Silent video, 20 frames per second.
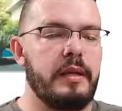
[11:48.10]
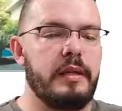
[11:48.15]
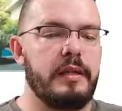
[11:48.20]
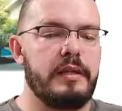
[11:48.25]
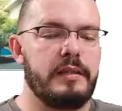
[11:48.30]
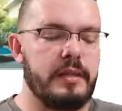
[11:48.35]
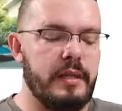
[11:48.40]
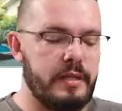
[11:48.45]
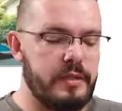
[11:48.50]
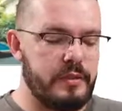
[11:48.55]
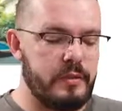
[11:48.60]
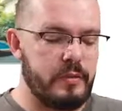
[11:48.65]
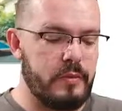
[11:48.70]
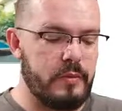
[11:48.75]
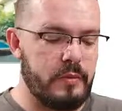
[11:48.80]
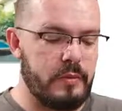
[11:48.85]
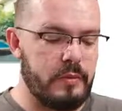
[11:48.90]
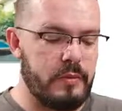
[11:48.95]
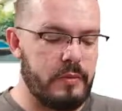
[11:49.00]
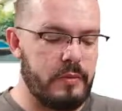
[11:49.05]
It's
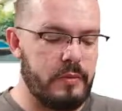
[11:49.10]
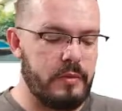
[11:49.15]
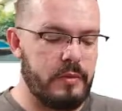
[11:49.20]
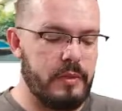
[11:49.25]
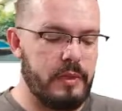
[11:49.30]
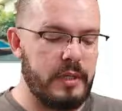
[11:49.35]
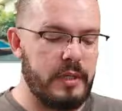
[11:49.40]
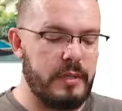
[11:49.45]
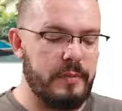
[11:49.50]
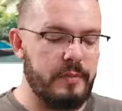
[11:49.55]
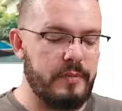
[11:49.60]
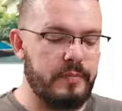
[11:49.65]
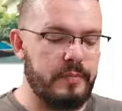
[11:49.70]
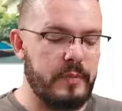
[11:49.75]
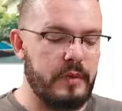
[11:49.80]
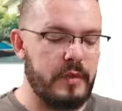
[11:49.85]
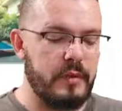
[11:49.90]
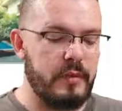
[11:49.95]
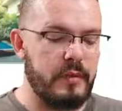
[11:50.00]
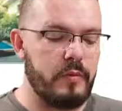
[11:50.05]
all
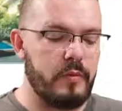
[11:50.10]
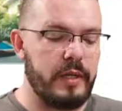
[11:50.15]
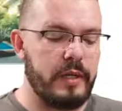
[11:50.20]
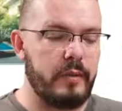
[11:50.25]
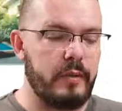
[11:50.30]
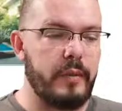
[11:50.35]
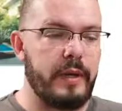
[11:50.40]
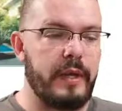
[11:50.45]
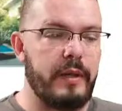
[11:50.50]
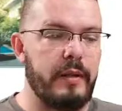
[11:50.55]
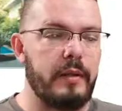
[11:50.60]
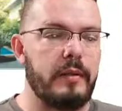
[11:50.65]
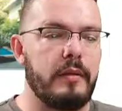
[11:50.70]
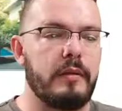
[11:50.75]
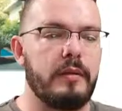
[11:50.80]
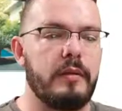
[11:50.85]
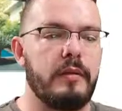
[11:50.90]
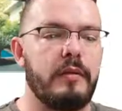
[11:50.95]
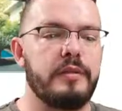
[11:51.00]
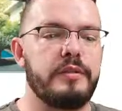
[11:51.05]
quite well
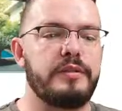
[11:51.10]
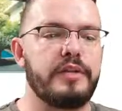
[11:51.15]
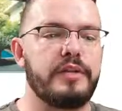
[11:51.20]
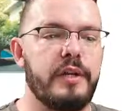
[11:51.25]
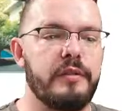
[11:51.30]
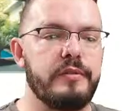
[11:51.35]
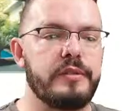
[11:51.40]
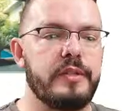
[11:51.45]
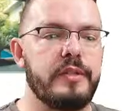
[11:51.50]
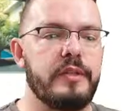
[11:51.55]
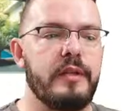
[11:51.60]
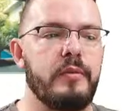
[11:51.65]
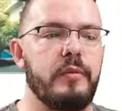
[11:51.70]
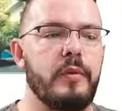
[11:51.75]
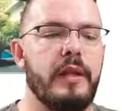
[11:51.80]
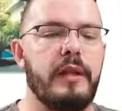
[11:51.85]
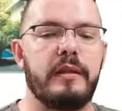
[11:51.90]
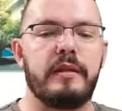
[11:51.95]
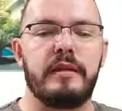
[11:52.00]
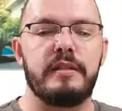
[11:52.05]
chosen and
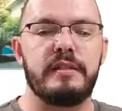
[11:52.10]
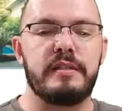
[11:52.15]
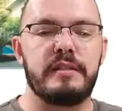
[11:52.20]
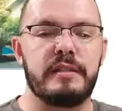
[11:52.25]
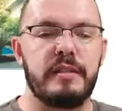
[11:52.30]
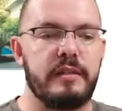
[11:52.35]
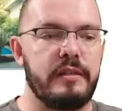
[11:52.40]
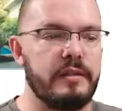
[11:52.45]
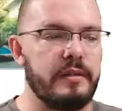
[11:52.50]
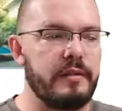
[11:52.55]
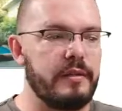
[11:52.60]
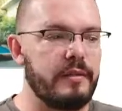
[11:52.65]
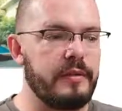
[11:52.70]
well considered.